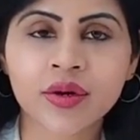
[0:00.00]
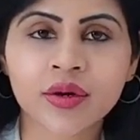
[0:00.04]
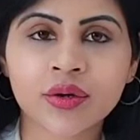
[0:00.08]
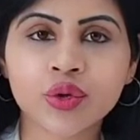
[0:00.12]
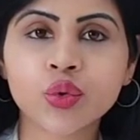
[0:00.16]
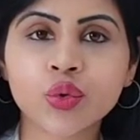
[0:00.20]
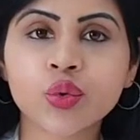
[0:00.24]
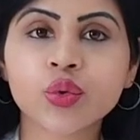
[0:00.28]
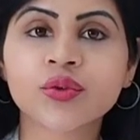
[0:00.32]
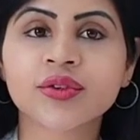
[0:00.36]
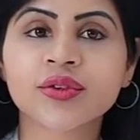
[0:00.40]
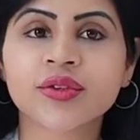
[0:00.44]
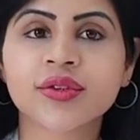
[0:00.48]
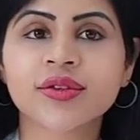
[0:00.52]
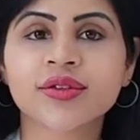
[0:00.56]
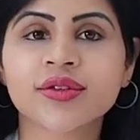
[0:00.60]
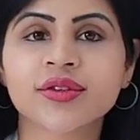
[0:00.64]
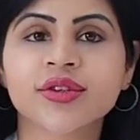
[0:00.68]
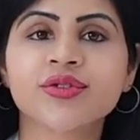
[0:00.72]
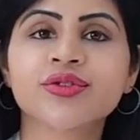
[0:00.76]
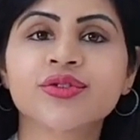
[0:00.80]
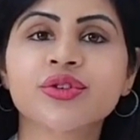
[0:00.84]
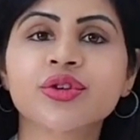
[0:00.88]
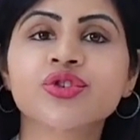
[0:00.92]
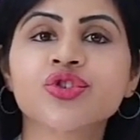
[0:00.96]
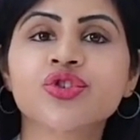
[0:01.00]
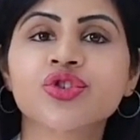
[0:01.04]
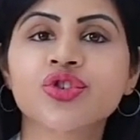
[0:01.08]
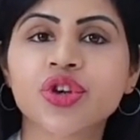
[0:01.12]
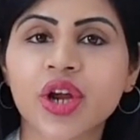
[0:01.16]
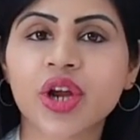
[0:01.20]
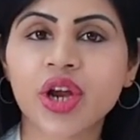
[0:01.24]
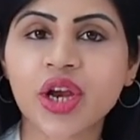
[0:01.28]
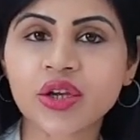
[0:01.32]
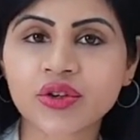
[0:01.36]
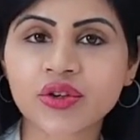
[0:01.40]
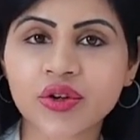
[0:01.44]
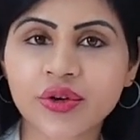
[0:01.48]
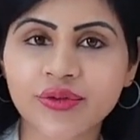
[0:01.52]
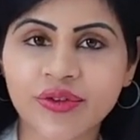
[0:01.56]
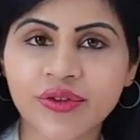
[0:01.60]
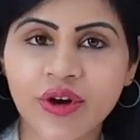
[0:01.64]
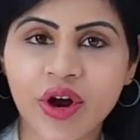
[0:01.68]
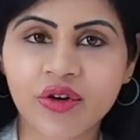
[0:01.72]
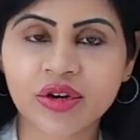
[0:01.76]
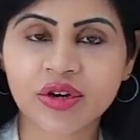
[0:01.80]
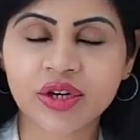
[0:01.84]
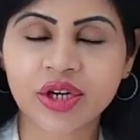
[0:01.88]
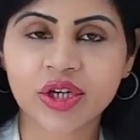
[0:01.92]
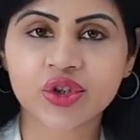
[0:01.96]
uses different shades of
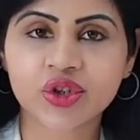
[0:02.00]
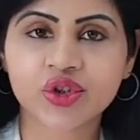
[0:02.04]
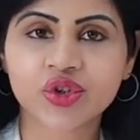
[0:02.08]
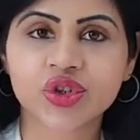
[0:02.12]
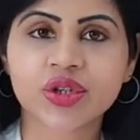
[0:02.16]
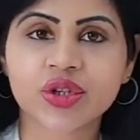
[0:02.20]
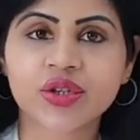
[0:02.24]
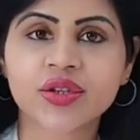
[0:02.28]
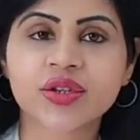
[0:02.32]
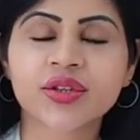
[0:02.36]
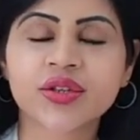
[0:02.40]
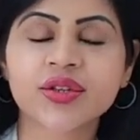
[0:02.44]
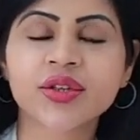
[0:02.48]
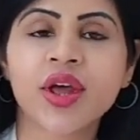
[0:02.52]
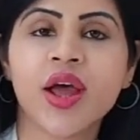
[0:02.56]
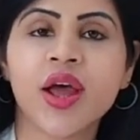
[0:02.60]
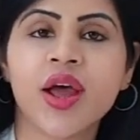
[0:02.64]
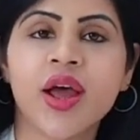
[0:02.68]
foundations,